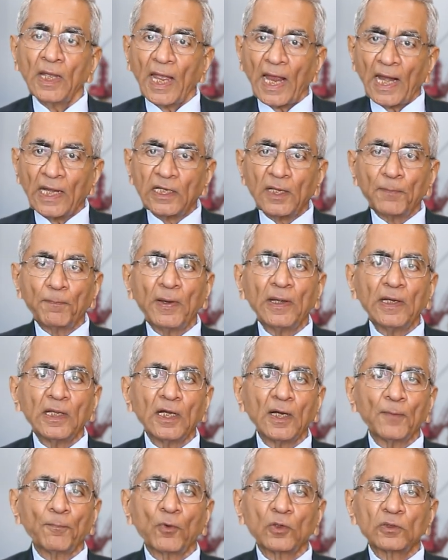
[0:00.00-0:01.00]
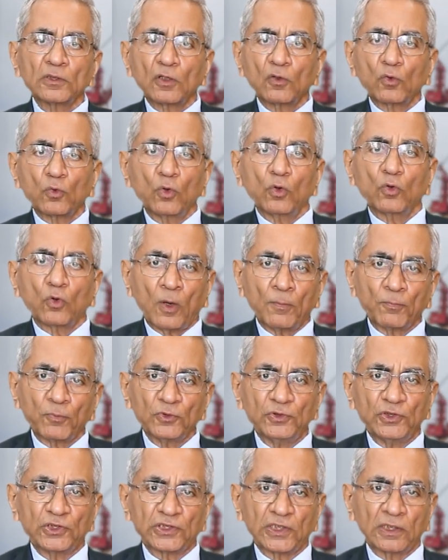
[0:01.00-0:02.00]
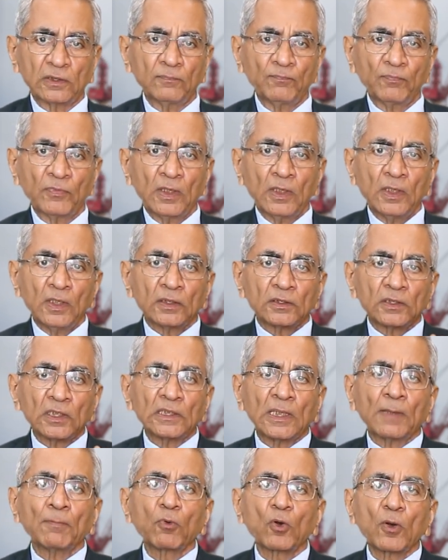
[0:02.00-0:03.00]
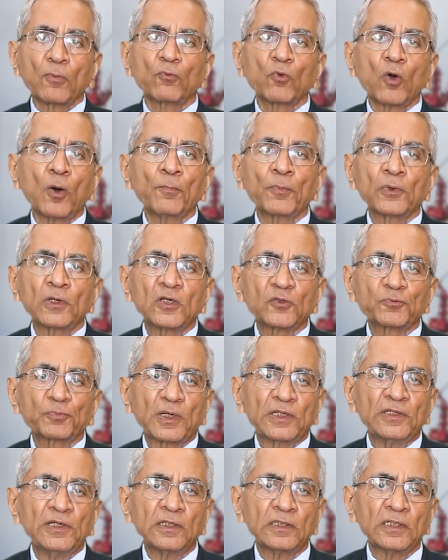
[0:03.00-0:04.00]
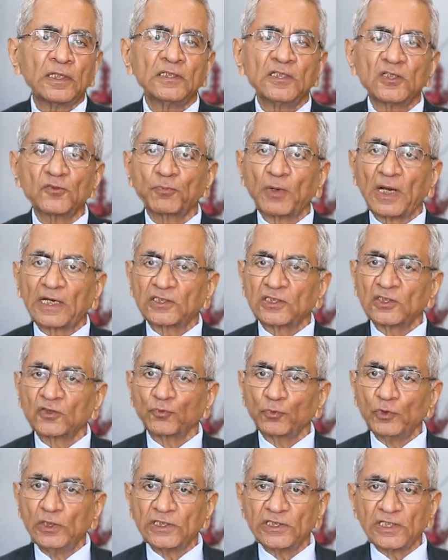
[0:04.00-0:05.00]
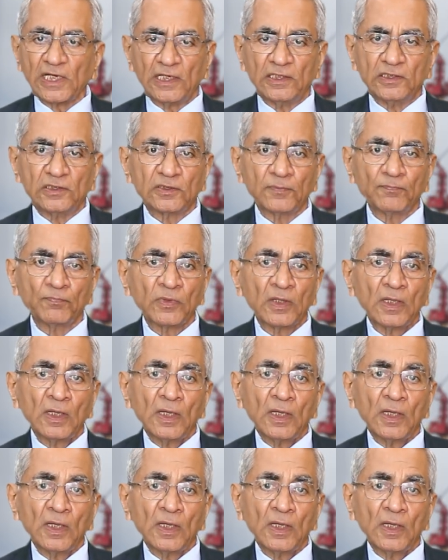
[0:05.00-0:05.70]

And depending upon the crude composition, the number of components present in these fractions will change.